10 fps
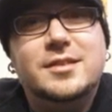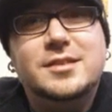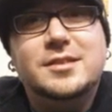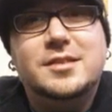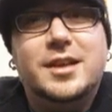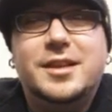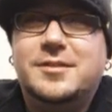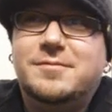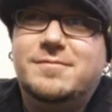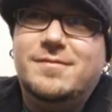This is
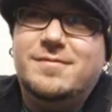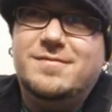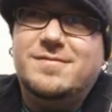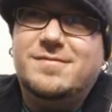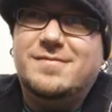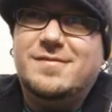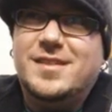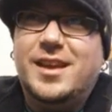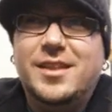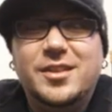like
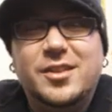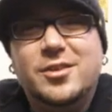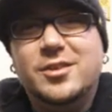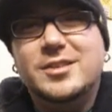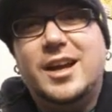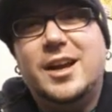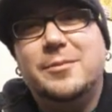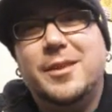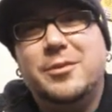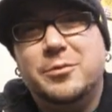I think the third
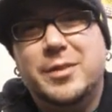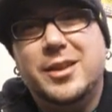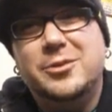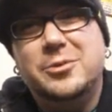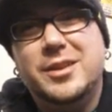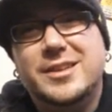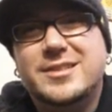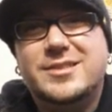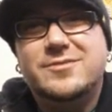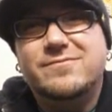time that we've been through
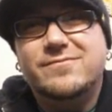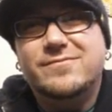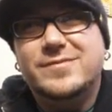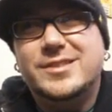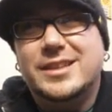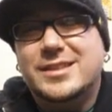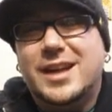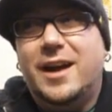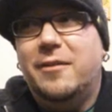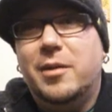this since
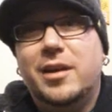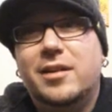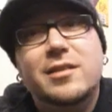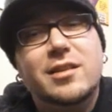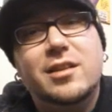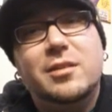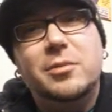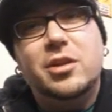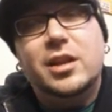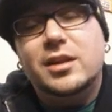I've been in the
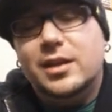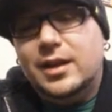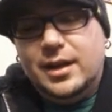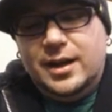community.